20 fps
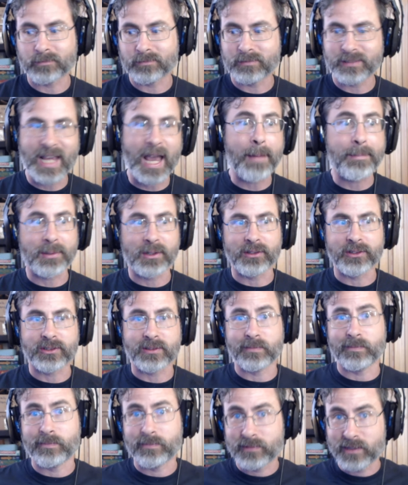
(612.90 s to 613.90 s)

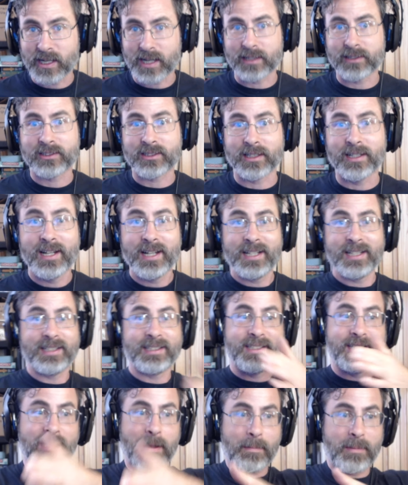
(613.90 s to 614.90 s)
Capitalism. Yeah, it's a
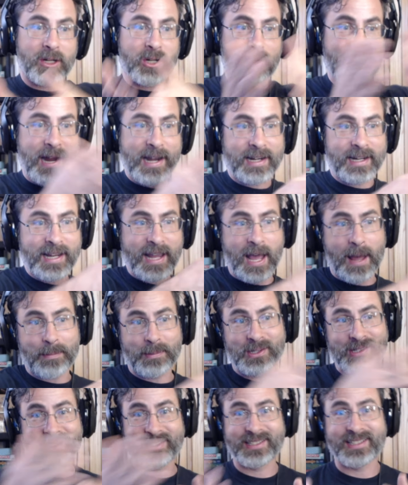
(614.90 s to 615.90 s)
democratic
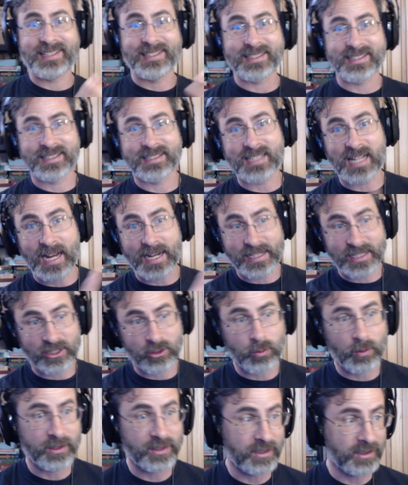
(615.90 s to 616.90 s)
capitalistic society
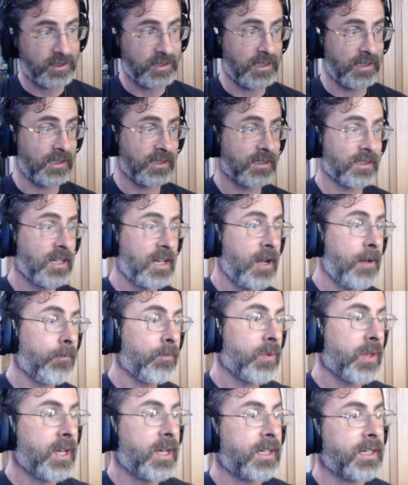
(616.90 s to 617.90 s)
is what this is.
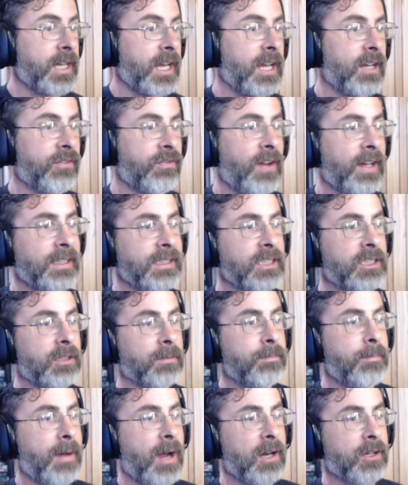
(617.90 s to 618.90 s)
And finally,
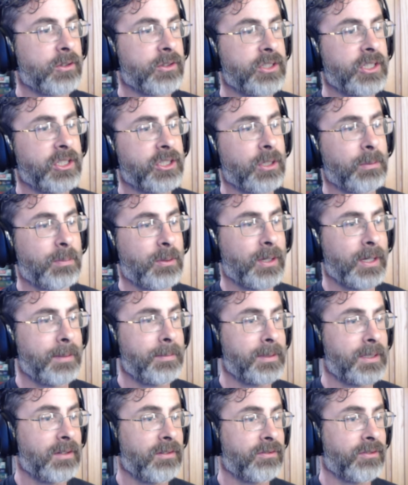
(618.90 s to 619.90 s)
democracies are
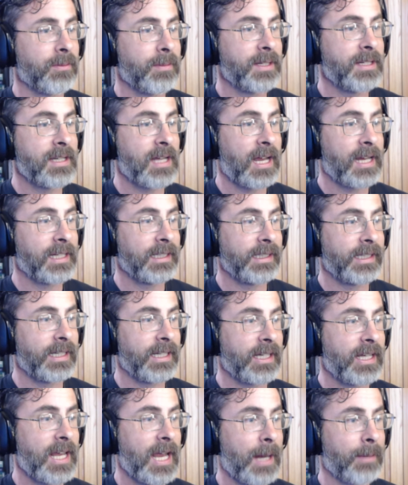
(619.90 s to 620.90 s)
prohibited from
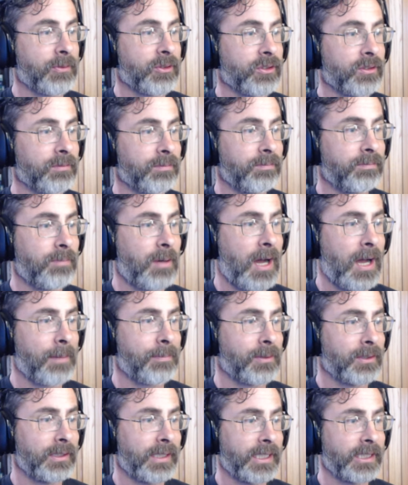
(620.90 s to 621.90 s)
annihilating captured
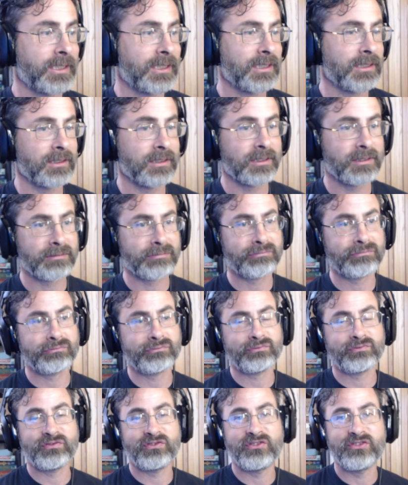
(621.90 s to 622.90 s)
populations.
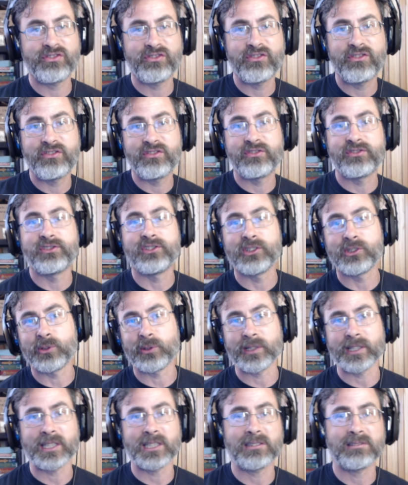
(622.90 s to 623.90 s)

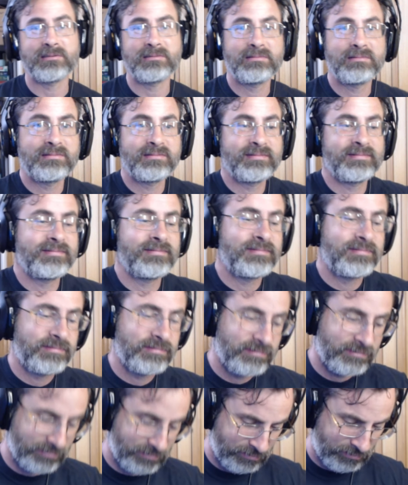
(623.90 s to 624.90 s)
Phooey.
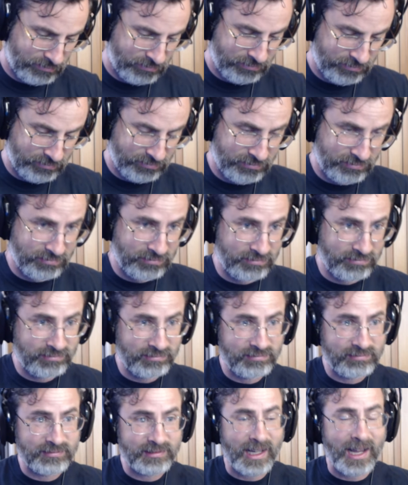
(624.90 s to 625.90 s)

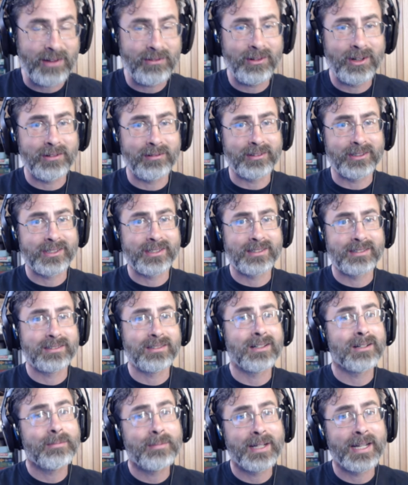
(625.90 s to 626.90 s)
I want to
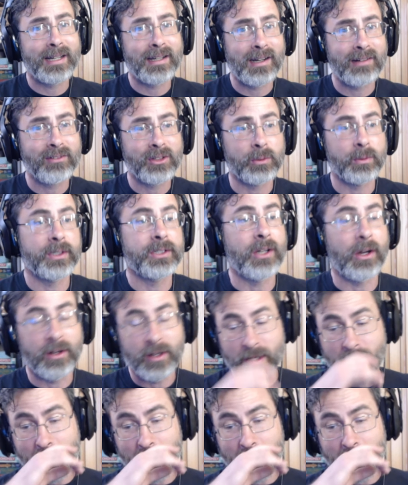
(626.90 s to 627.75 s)
exterminate everyone. No.